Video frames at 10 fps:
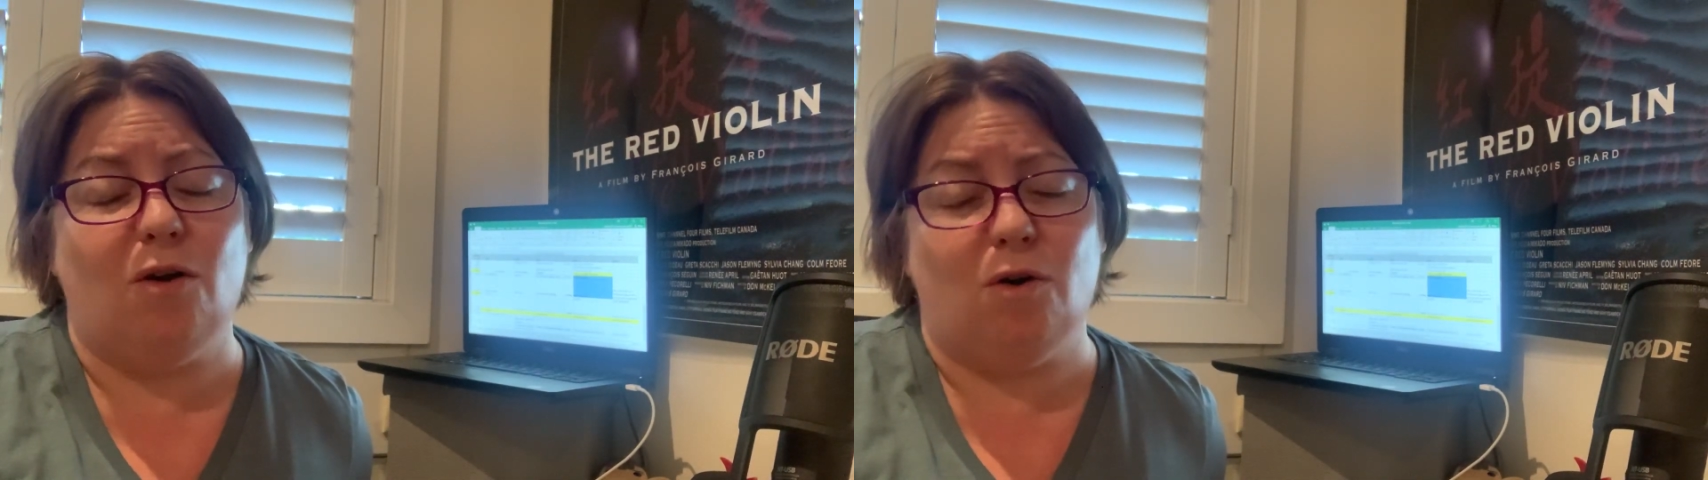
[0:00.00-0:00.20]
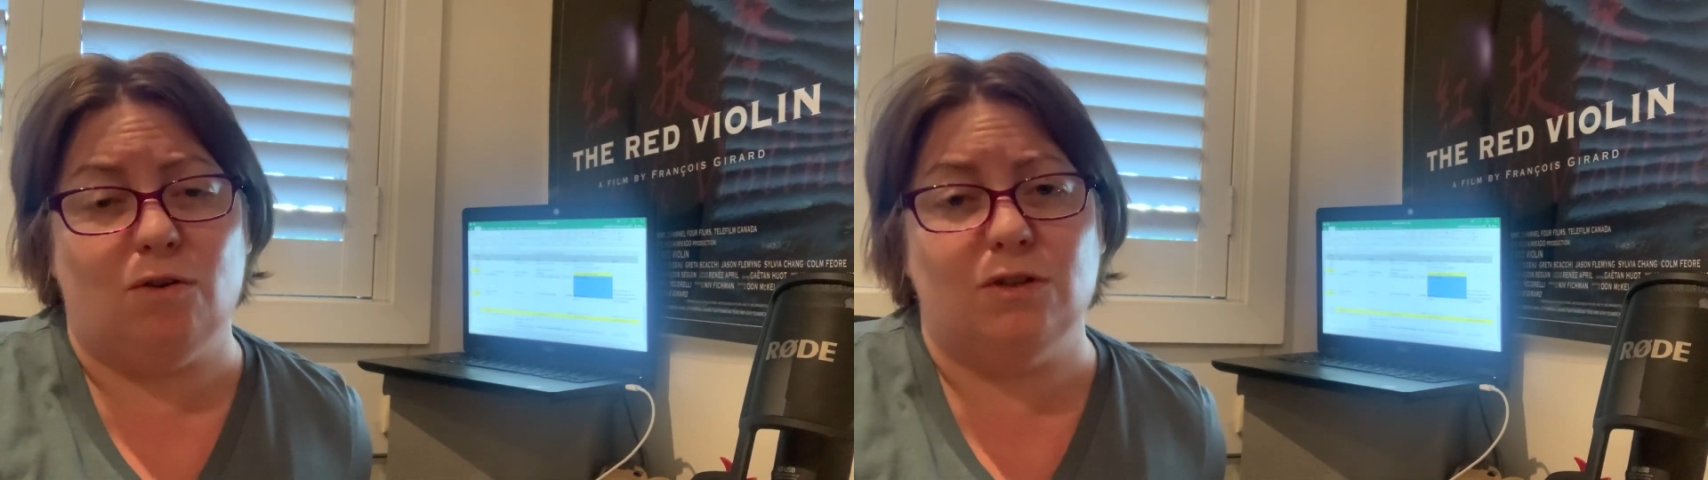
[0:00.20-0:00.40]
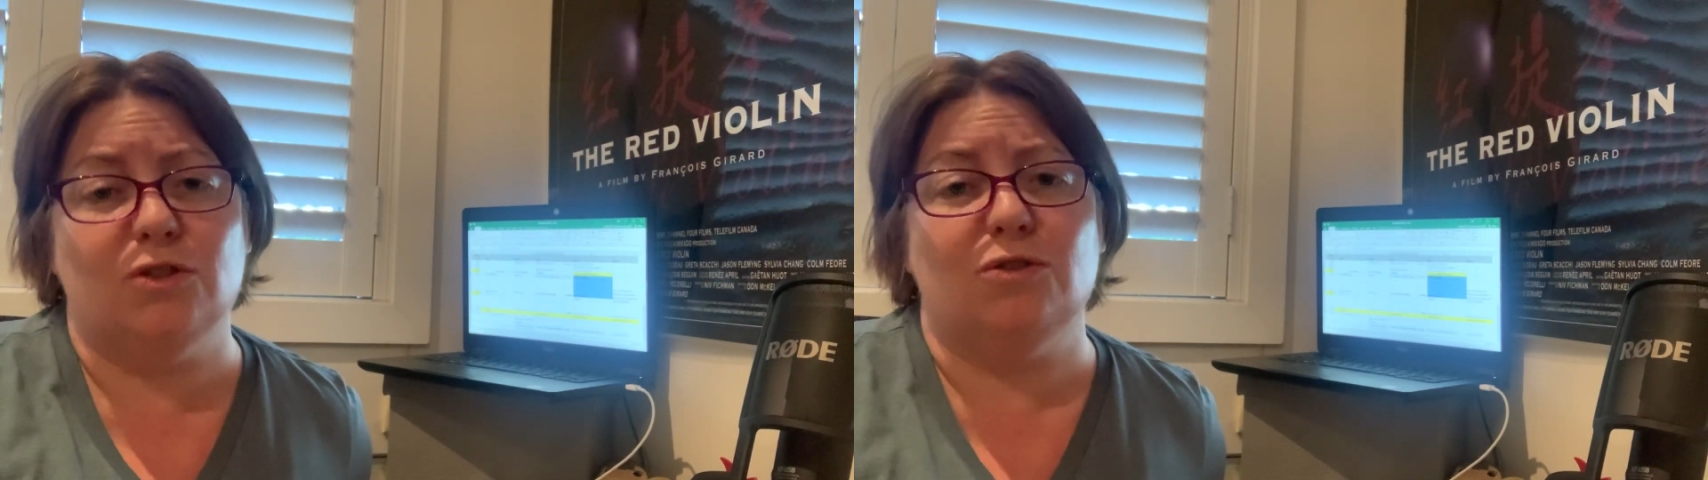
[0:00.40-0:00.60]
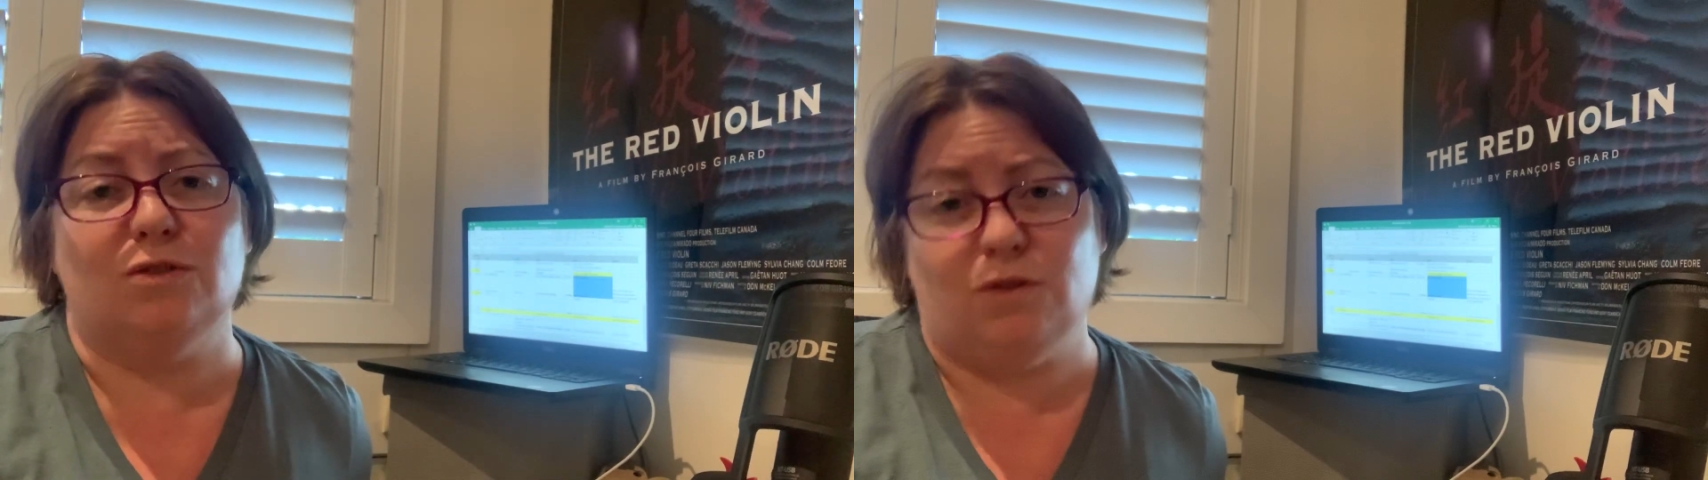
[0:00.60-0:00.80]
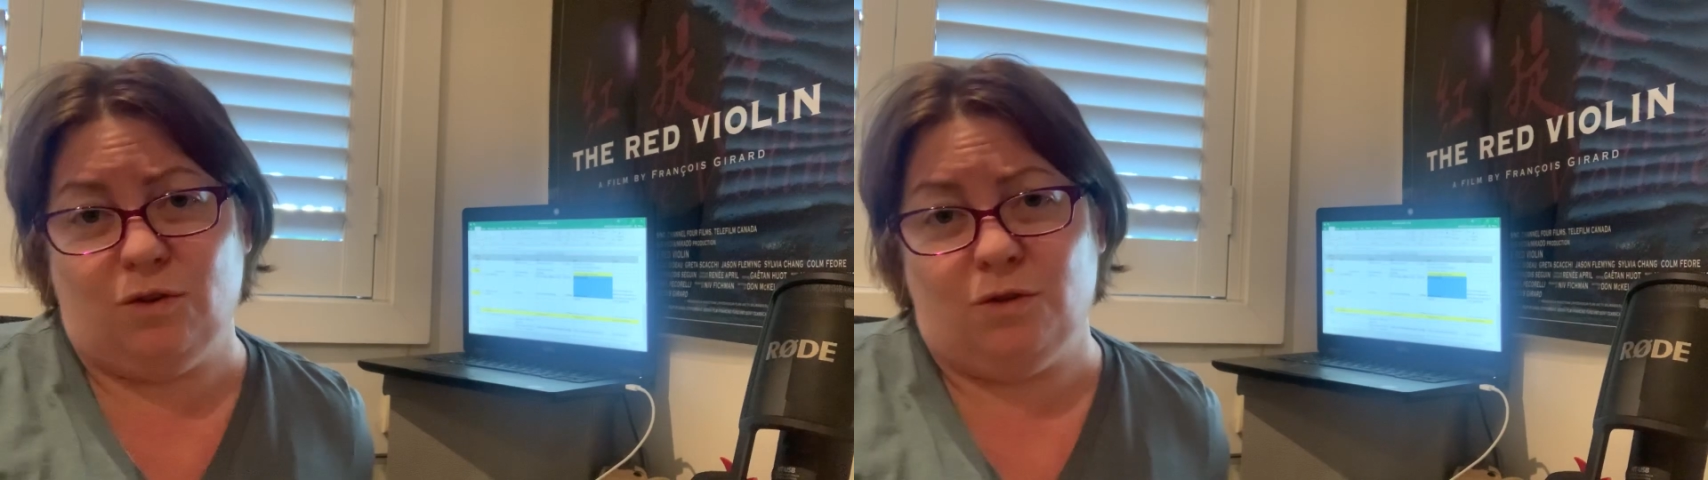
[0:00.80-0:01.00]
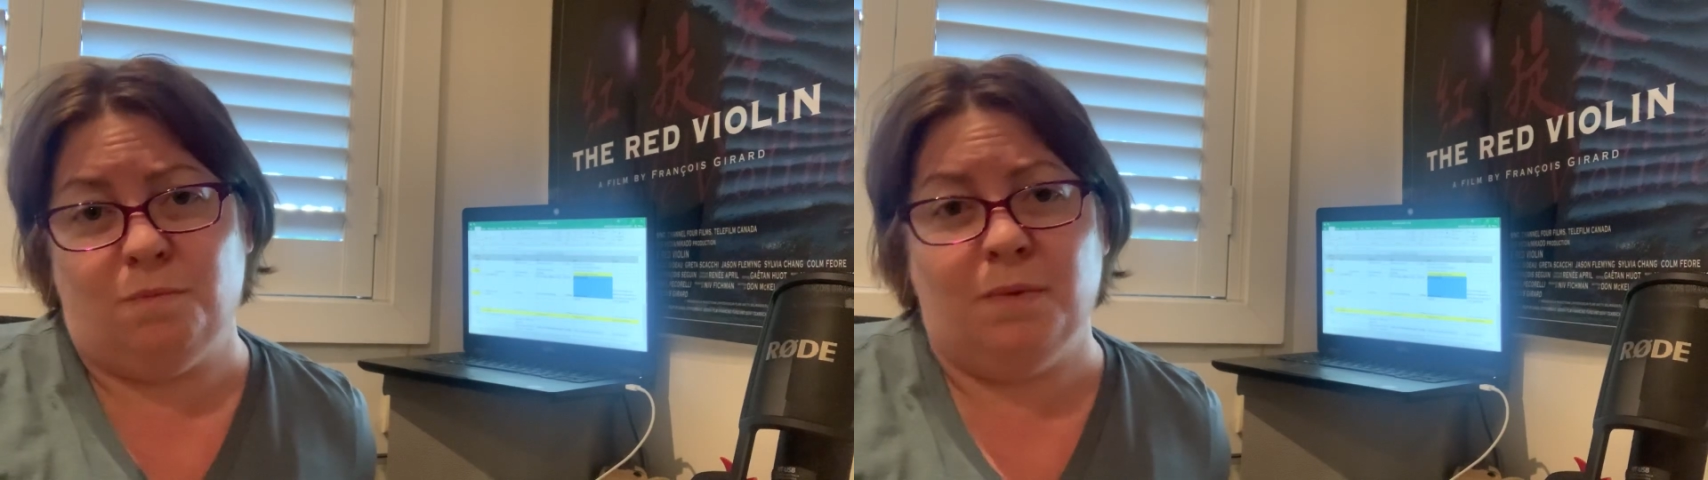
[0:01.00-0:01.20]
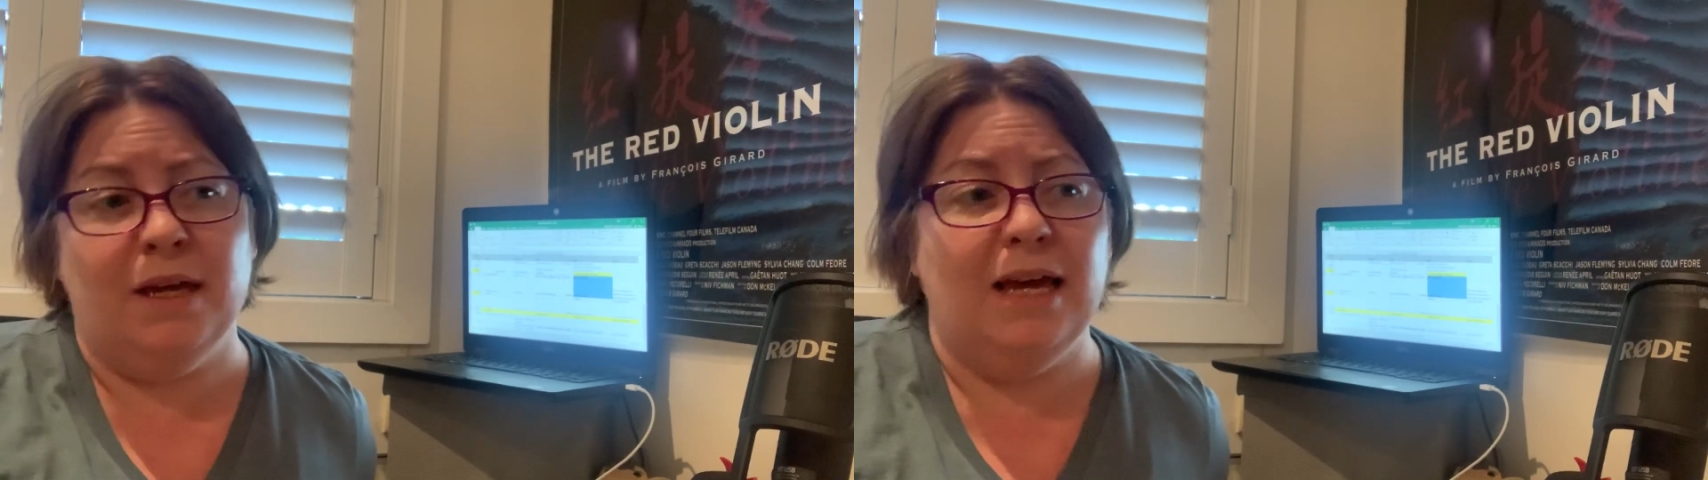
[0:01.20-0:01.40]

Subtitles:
onto Zoom